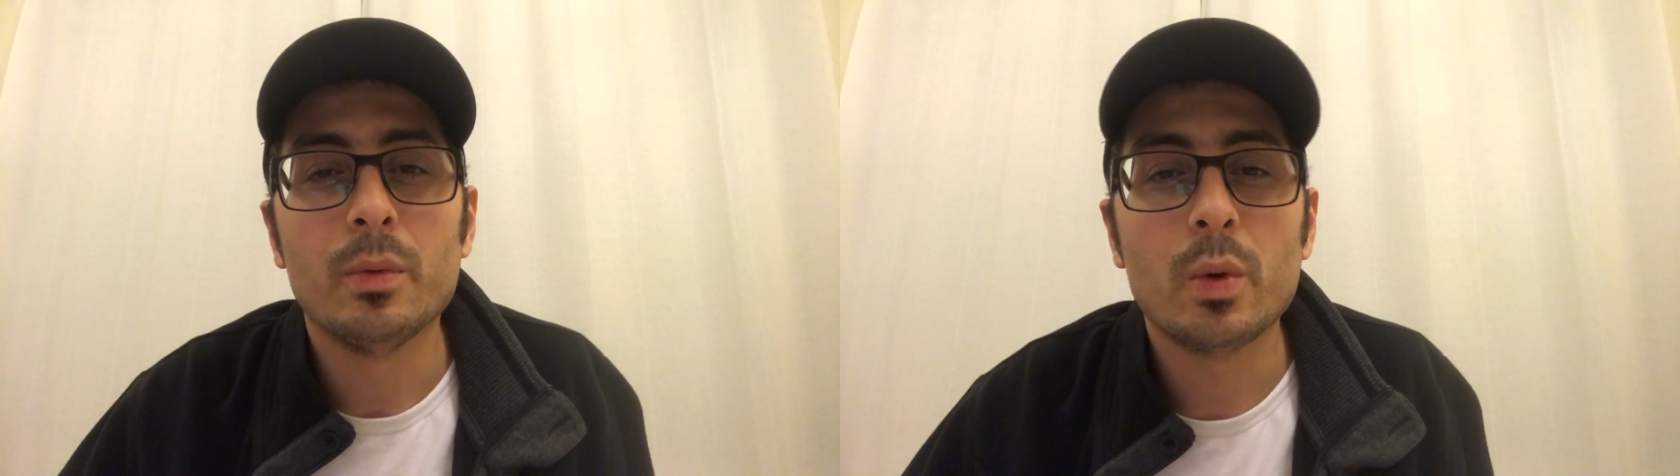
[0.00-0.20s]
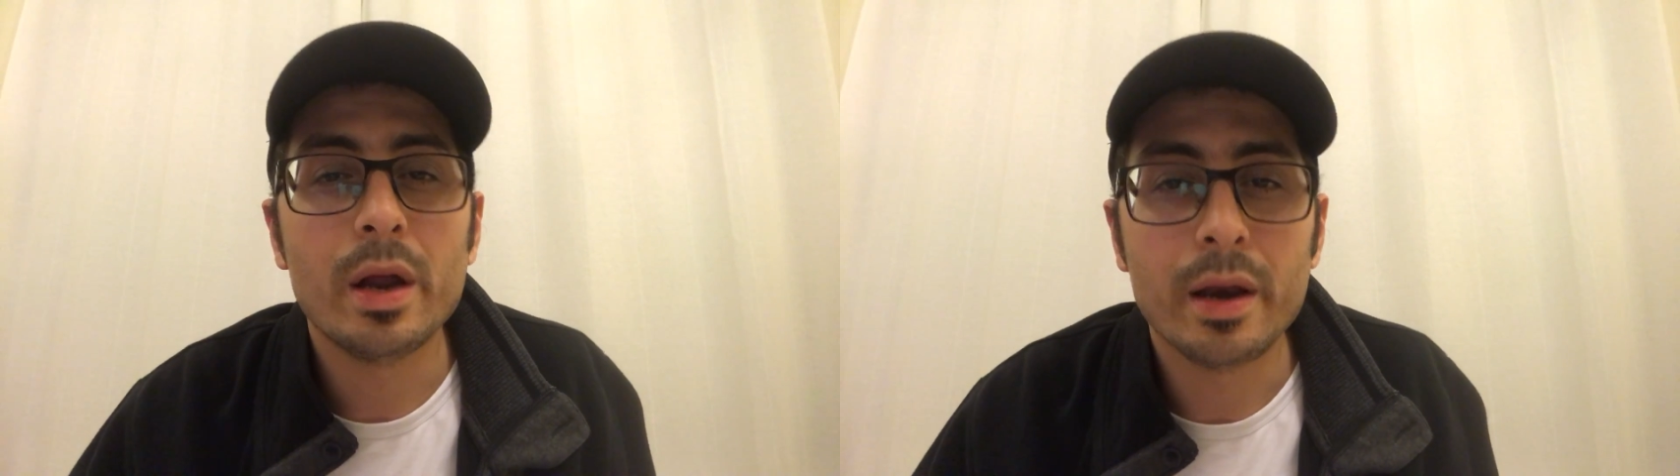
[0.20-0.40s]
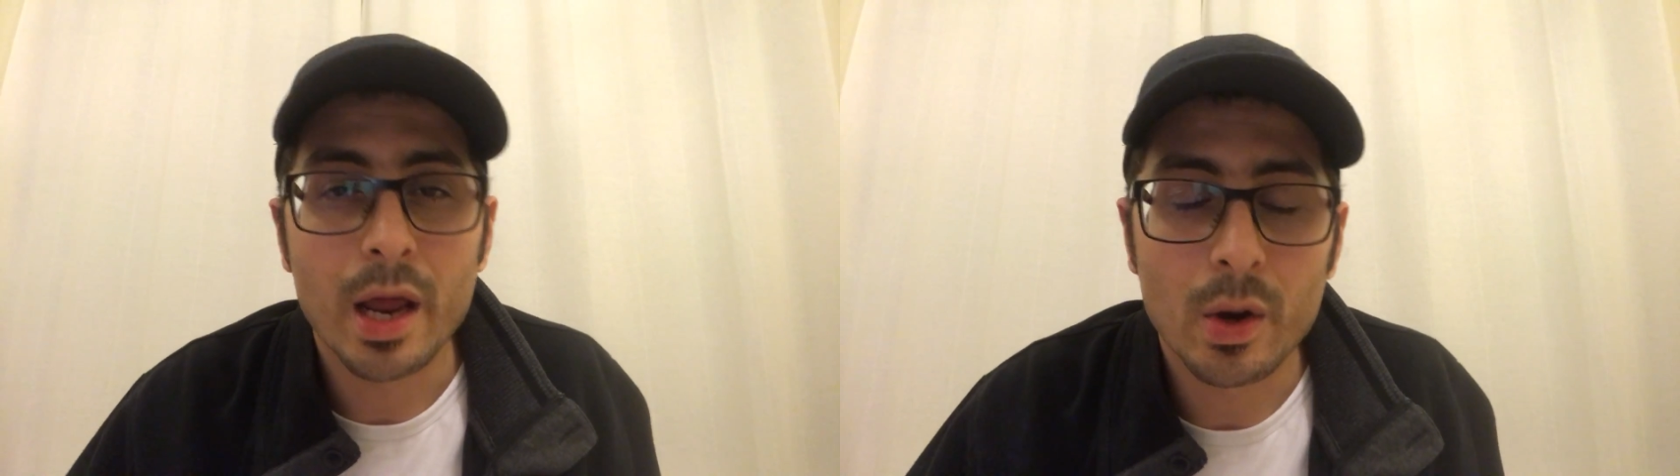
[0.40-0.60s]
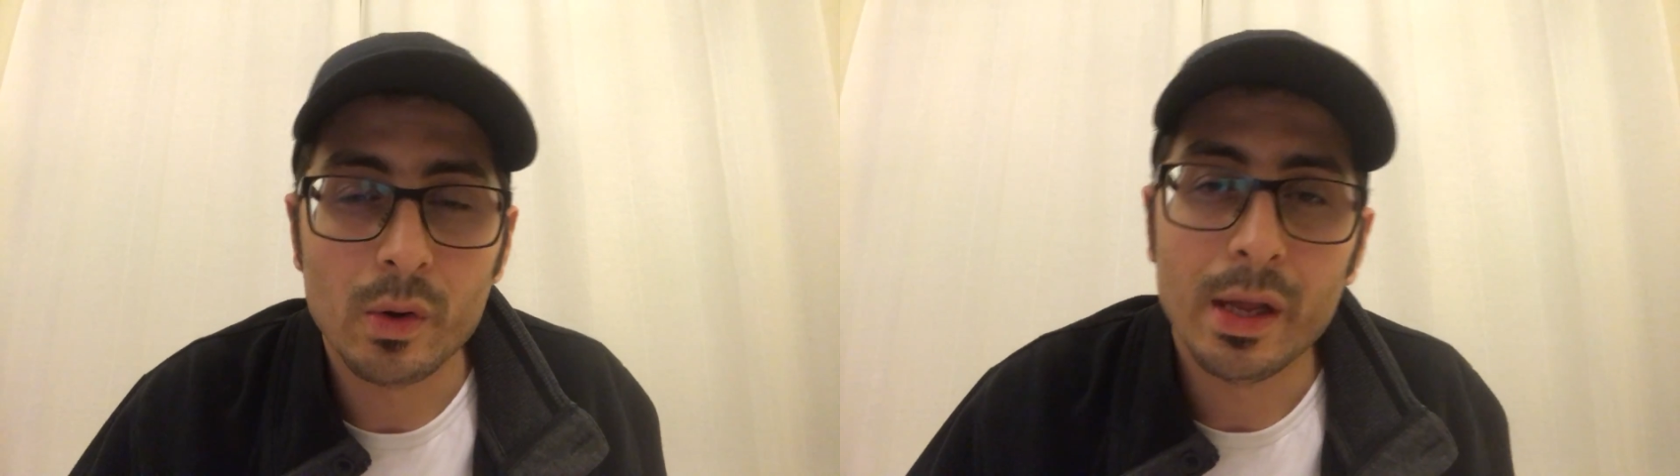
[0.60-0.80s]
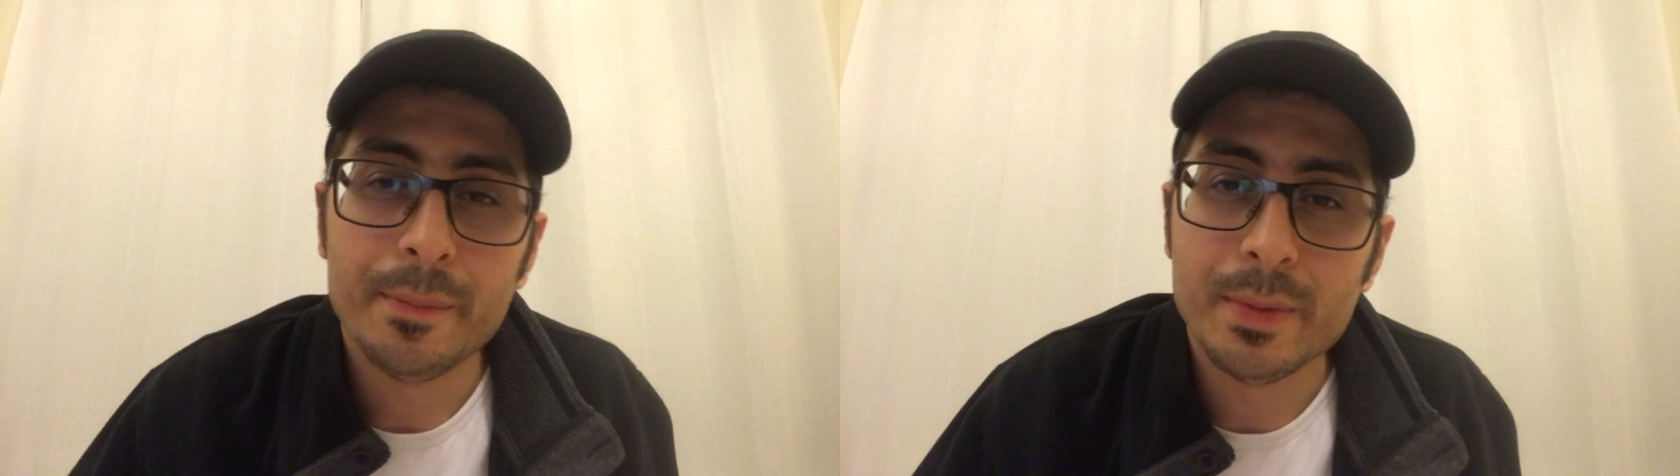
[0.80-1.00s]
run an
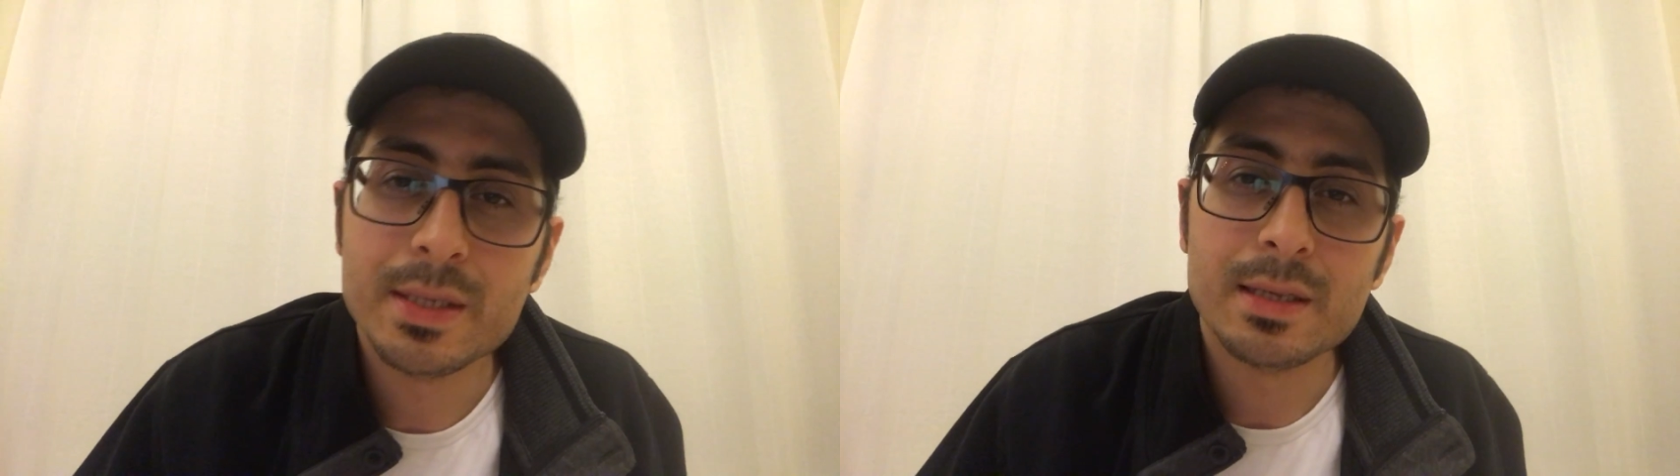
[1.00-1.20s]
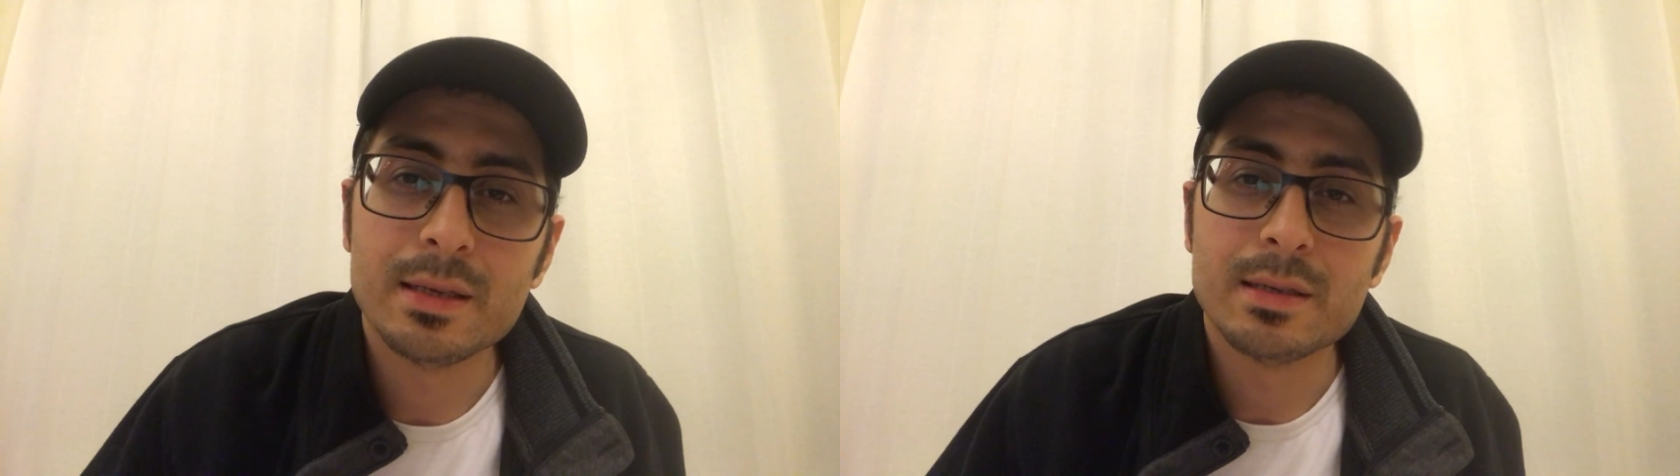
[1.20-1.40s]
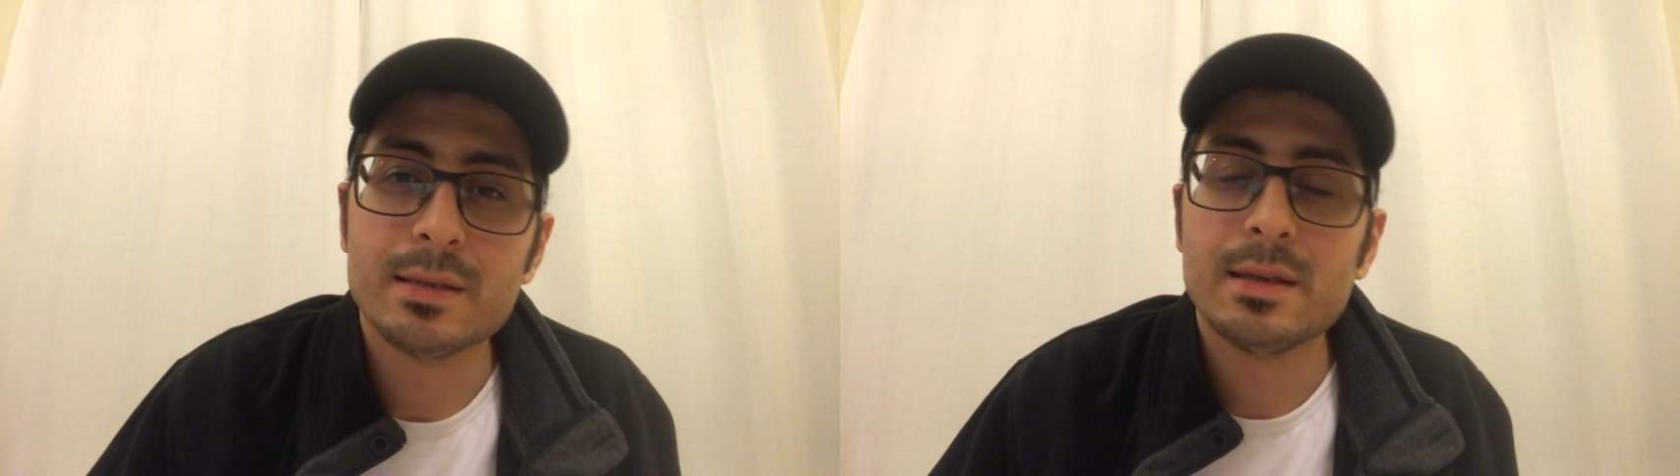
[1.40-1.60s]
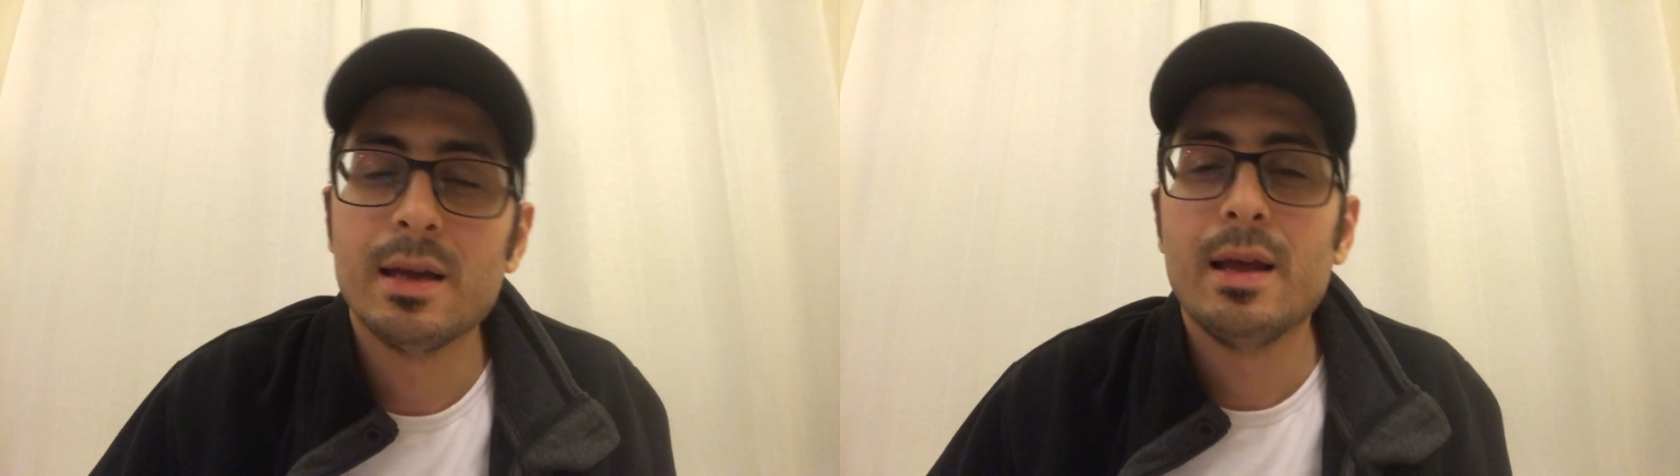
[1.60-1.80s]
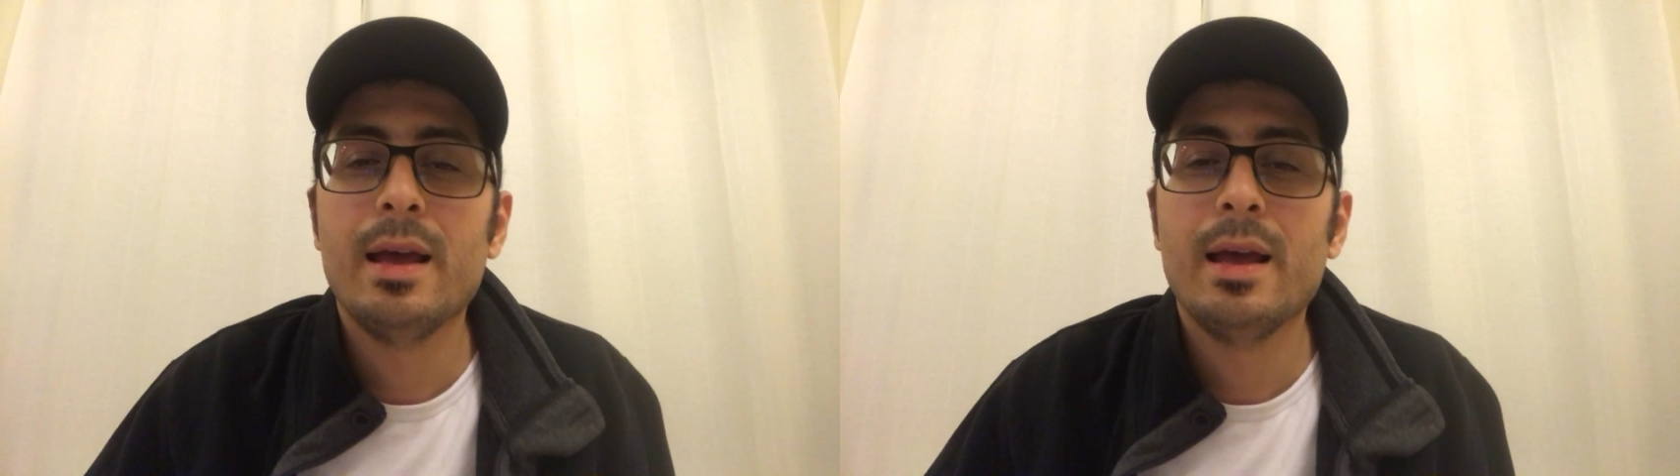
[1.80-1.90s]
online business,